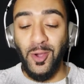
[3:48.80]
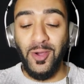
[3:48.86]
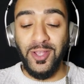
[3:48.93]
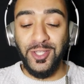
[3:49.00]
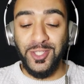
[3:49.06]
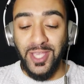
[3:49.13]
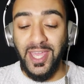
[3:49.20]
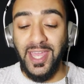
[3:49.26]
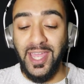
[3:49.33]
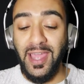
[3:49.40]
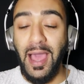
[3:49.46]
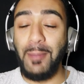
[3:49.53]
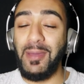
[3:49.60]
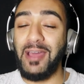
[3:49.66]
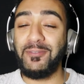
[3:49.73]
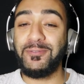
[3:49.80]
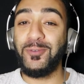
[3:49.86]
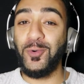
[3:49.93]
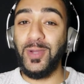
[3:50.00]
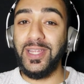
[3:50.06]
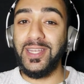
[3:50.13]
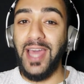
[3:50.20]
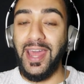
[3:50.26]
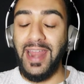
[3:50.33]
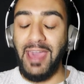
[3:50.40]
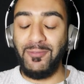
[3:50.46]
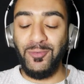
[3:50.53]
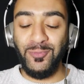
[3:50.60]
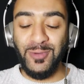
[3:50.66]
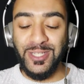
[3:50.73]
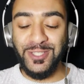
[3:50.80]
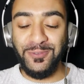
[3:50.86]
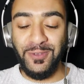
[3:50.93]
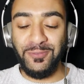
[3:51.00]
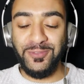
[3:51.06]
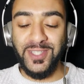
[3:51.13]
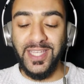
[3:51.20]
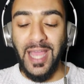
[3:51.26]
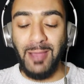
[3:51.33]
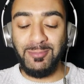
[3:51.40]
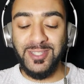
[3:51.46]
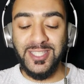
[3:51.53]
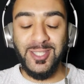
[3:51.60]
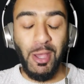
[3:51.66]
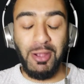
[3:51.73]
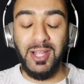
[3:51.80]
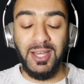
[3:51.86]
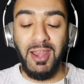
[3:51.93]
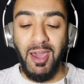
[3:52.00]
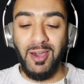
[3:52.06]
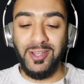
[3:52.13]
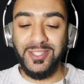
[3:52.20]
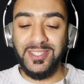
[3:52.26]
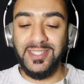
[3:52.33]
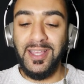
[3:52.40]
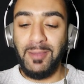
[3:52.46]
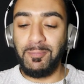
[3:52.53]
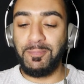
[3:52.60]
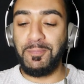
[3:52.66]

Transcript: So here I'm at 49, I haven't reached 50, I'm so close,